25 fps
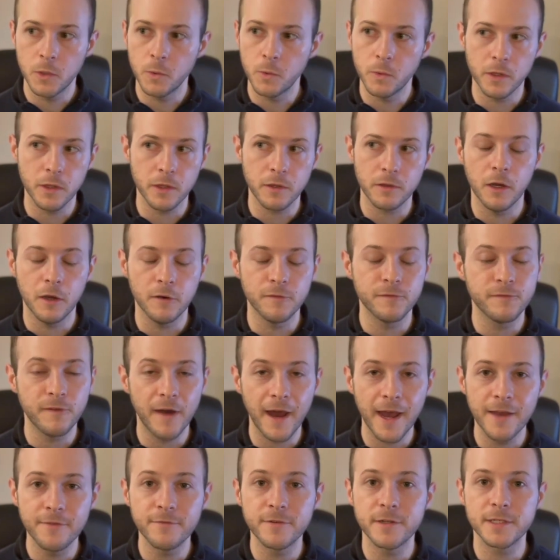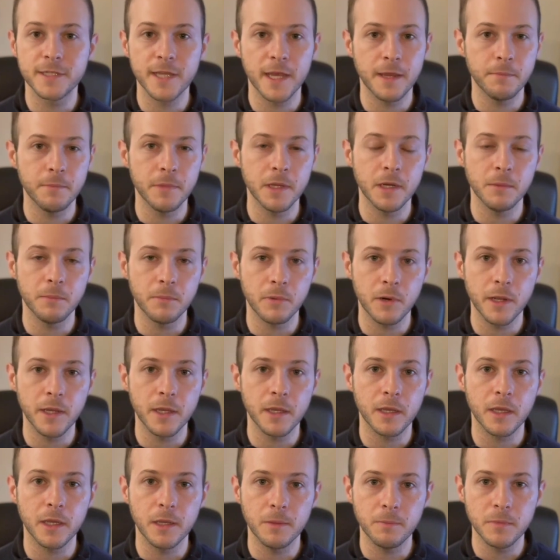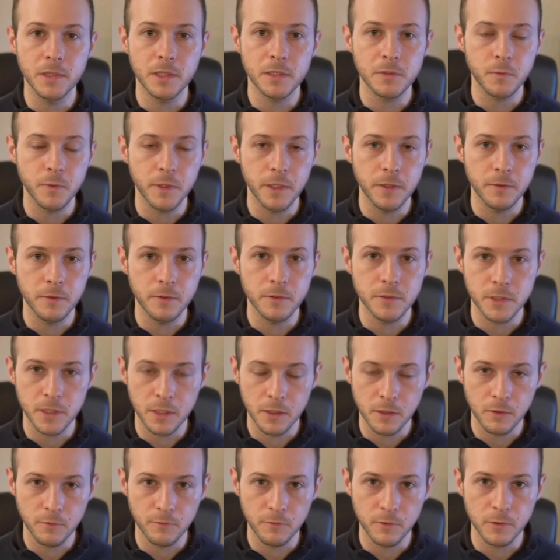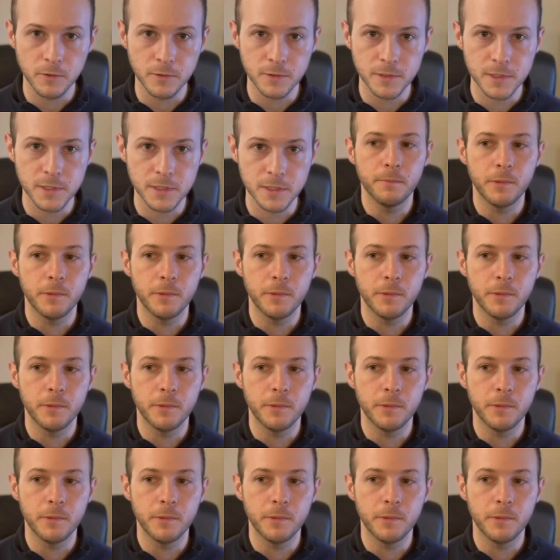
with a 5 to 10 minute break in between those intervals.